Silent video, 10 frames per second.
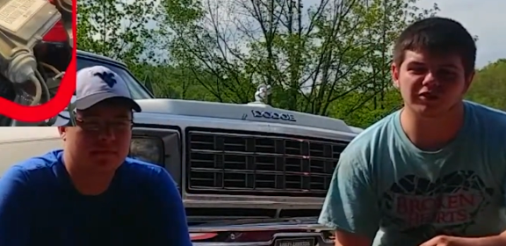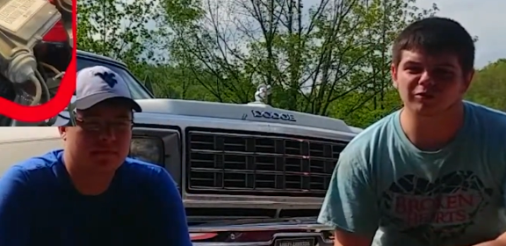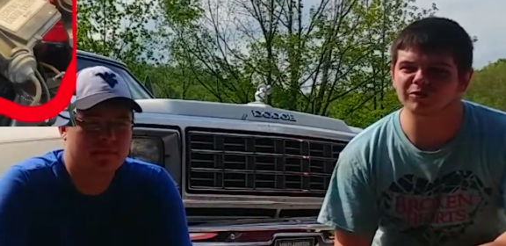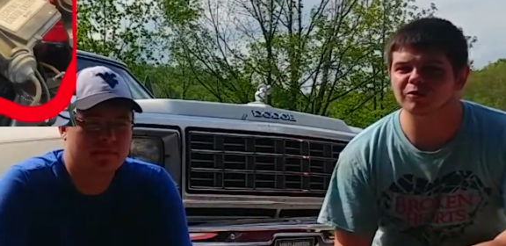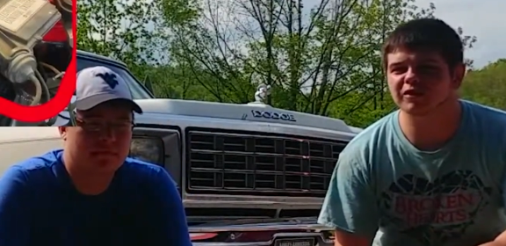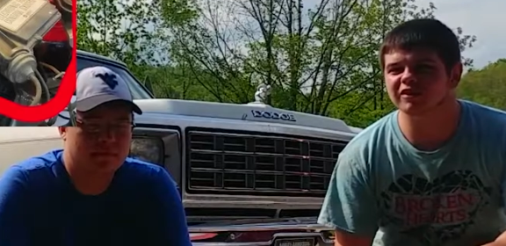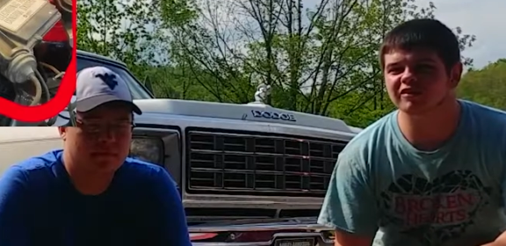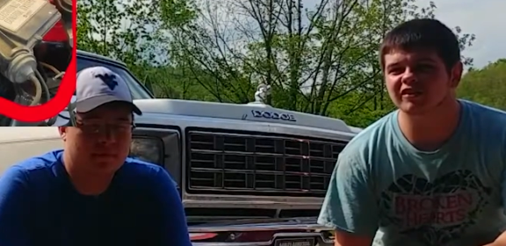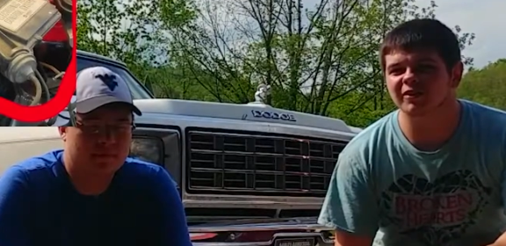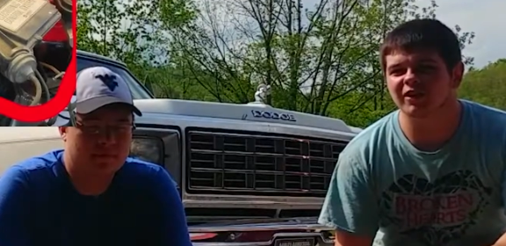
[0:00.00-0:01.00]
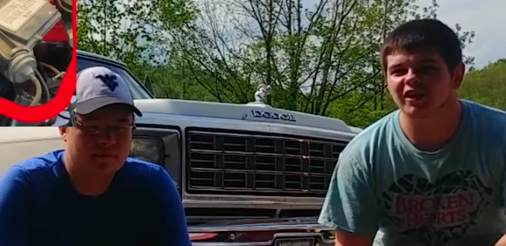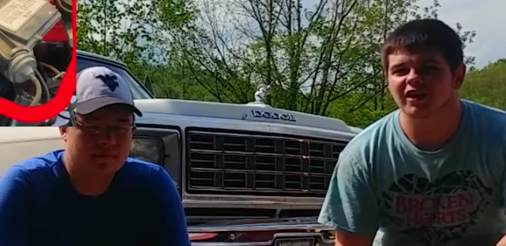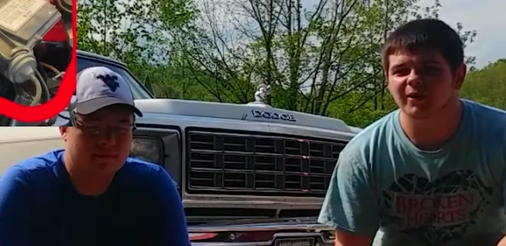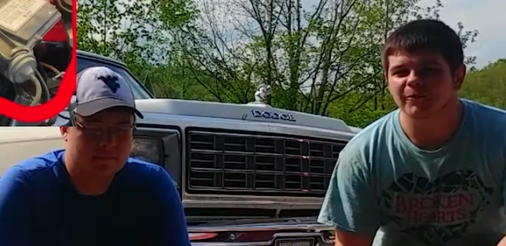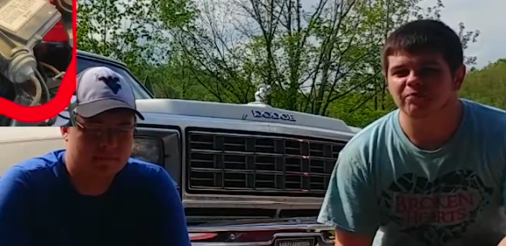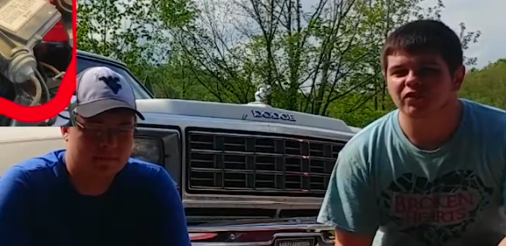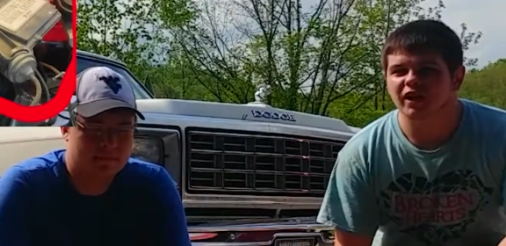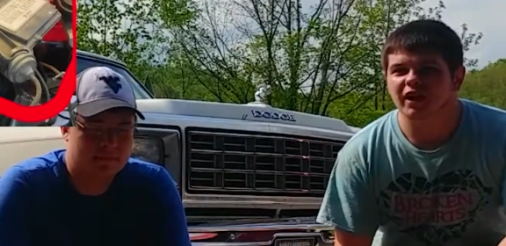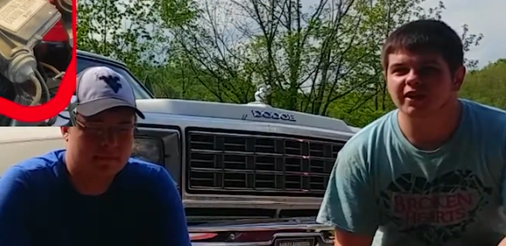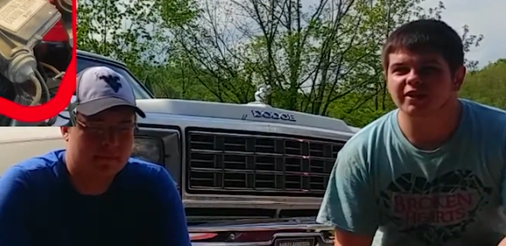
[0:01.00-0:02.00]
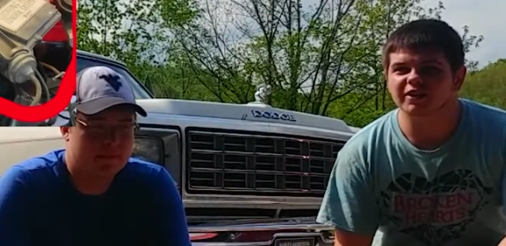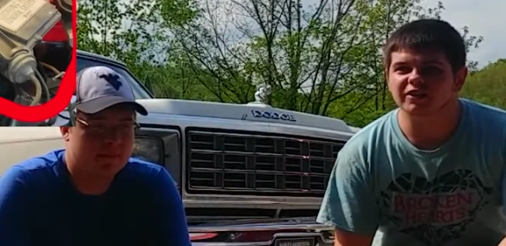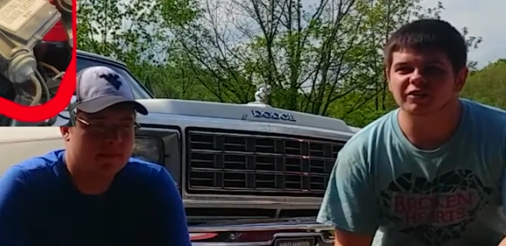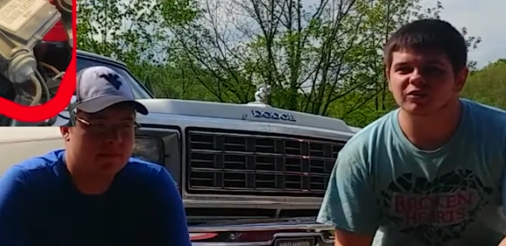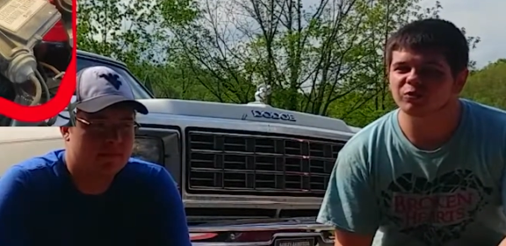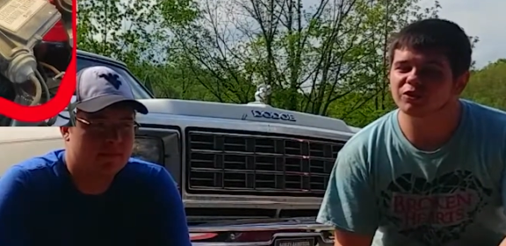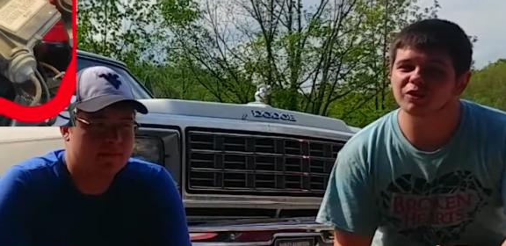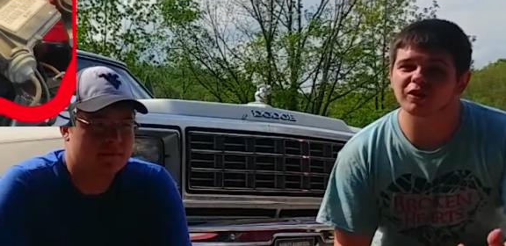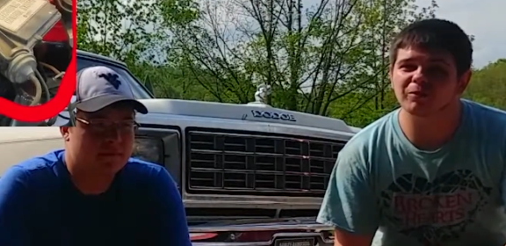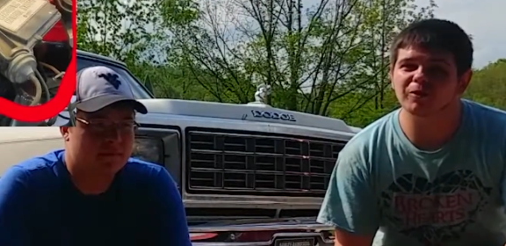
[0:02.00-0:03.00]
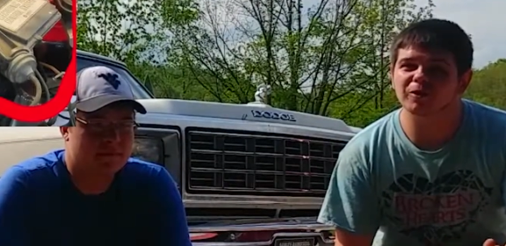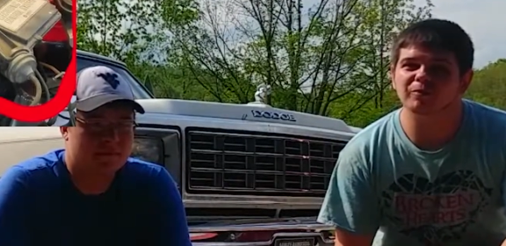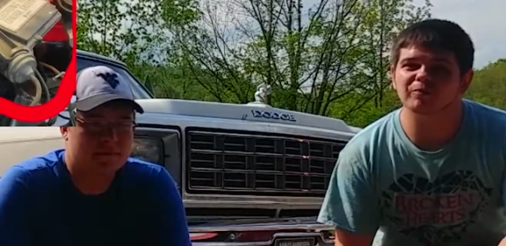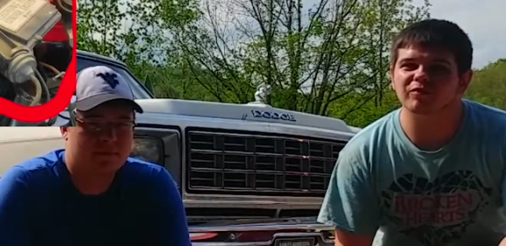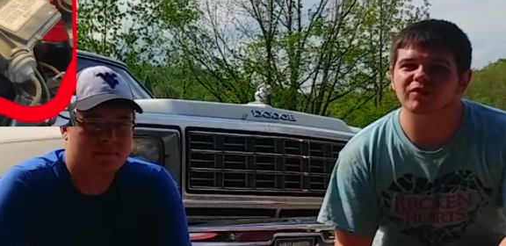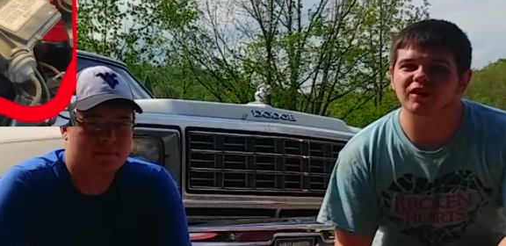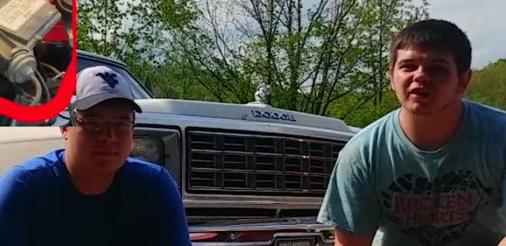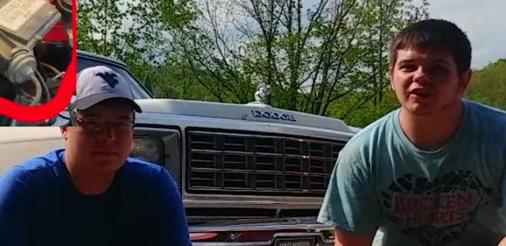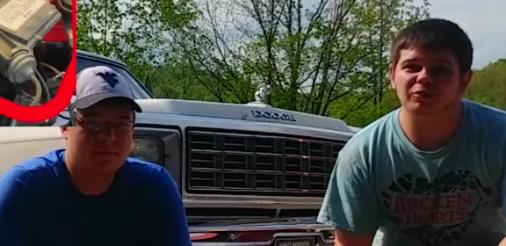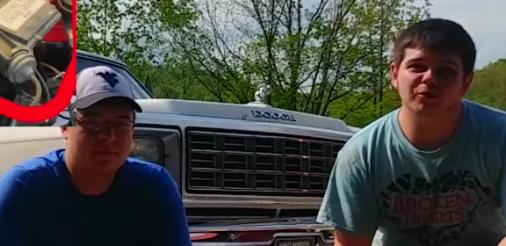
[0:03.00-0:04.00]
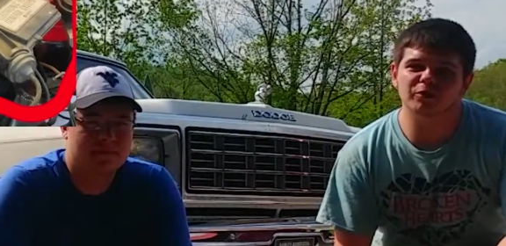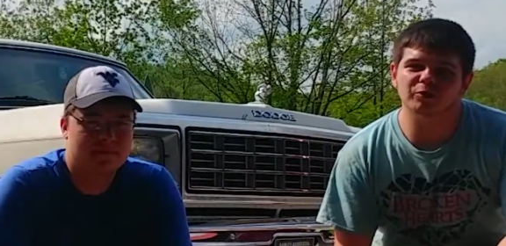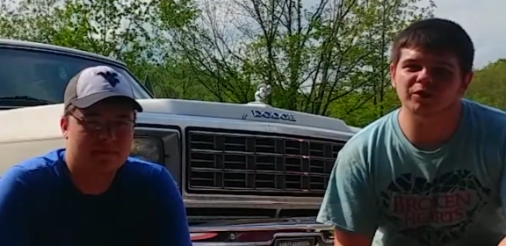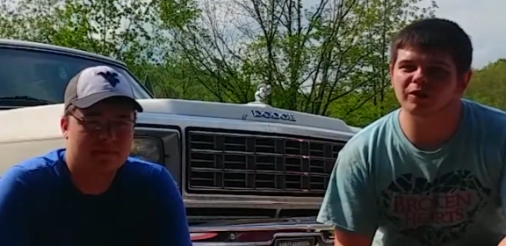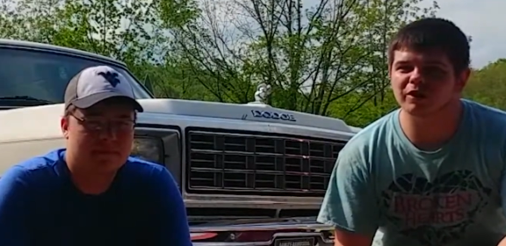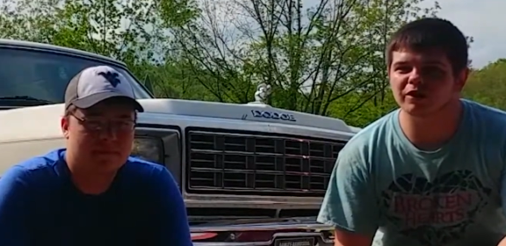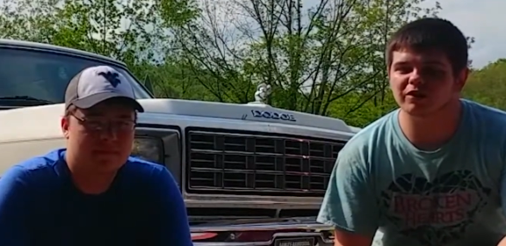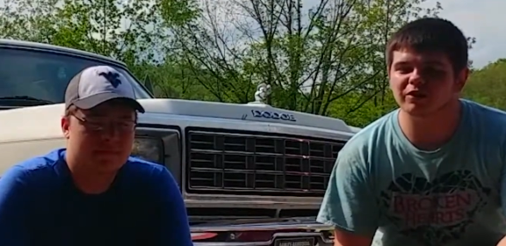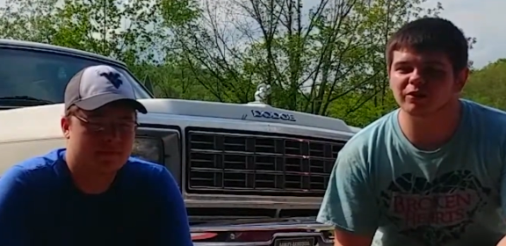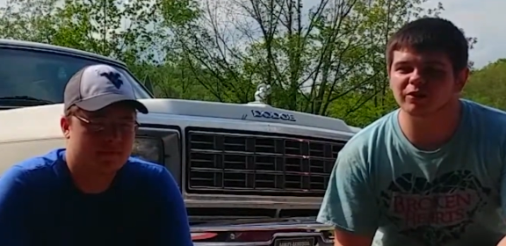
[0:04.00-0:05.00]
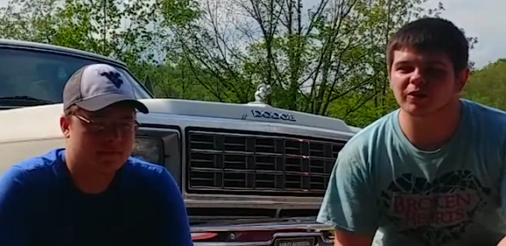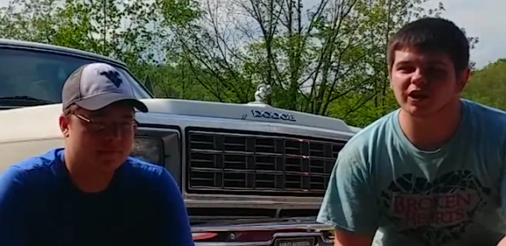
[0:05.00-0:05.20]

Speaker 1: assumed it was, and we took it apart as far as we could get it to go,